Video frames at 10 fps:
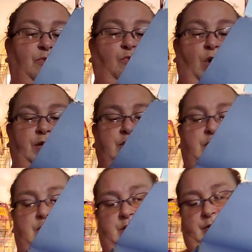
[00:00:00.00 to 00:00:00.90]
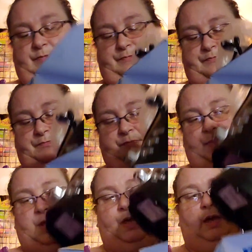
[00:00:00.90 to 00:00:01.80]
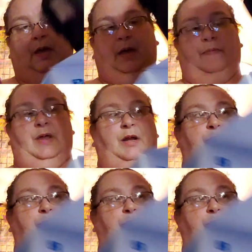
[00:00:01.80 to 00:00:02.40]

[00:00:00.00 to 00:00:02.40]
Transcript: it once and then